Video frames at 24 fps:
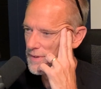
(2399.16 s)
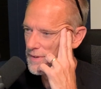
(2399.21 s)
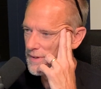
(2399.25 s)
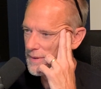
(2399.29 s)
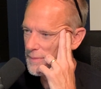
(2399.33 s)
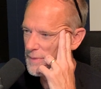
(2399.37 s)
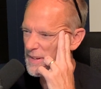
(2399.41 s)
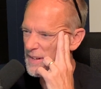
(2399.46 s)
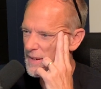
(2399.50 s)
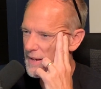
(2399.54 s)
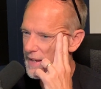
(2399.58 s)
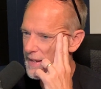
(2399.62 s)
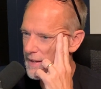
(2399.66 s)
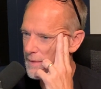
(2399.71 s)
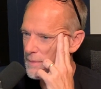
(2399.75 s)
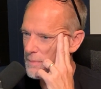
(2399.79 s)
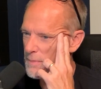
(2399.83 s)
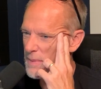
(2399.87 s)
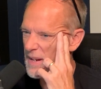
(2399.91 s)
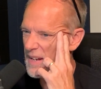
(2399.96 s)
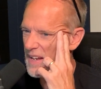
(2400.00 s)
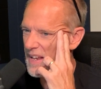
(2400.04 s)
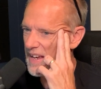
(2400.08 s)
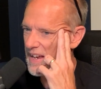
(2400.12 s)
I mean, it'd
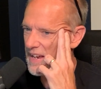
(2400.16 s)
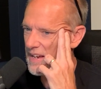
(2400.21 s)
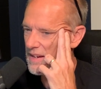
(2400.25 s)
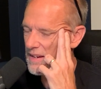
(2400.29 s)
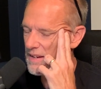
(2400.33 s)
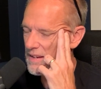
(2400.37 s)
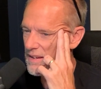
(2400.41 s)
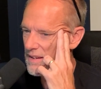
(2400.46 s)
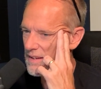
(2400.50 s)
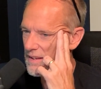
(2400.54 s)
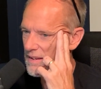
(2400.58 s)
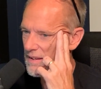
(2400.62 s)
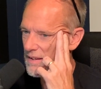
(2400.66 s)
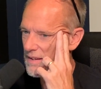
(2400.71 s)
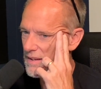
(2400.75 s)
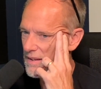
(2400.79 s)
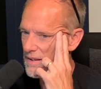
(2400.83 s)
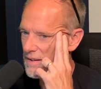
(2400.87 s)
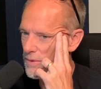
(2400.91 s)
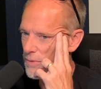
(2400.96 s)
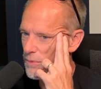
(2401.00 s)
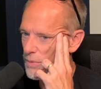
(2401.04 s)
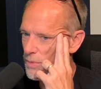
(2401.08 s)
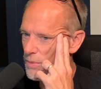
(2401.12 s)
be like,
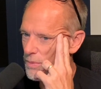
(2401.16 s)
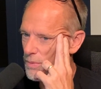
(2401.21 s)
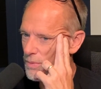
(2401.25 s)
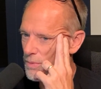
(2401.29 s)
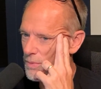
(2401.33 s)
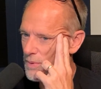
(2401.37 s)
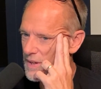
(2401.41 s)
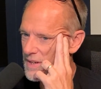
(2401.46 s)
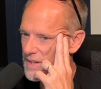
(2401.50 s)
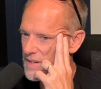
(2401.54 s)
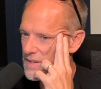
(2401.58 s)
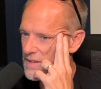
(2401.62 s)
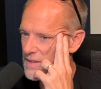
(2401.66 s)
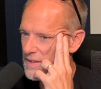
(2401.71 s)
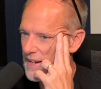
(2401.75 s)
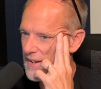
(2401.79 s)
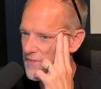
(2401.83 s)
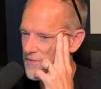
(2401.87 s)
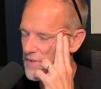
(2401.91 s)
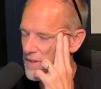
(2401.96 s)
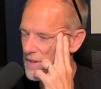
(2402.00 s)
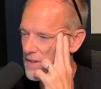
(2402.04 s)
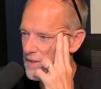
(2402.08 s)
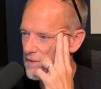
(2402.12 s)
what's
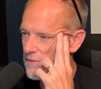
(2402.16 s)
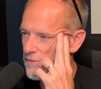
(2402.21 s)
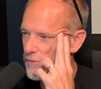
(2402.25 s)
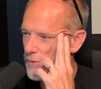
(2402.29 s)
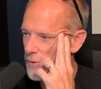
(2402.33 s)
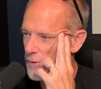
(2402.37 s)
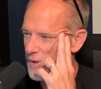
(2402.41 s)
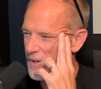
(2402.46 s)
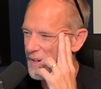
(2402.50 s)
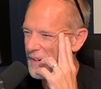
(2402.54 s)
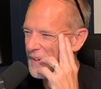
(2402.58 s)
left to live for?